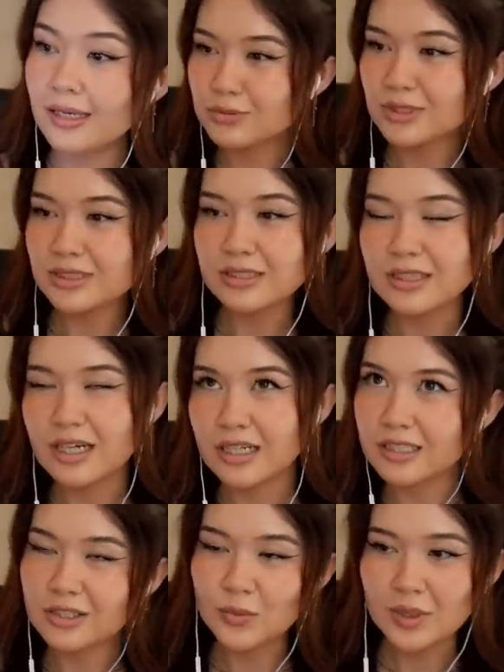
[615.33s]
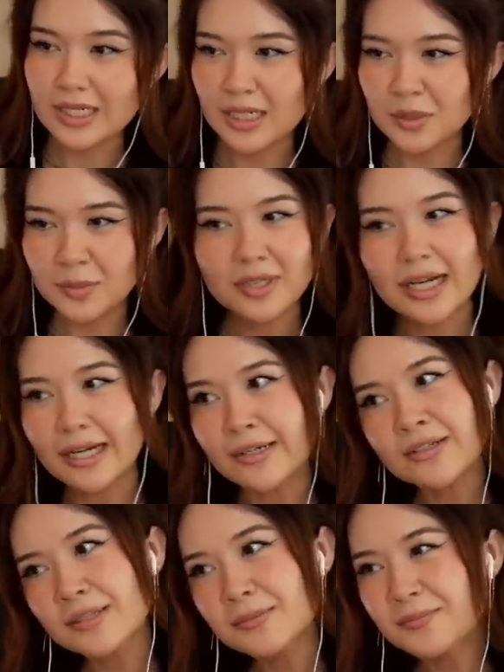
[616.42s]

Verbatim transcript: who's not gonna want to help her out?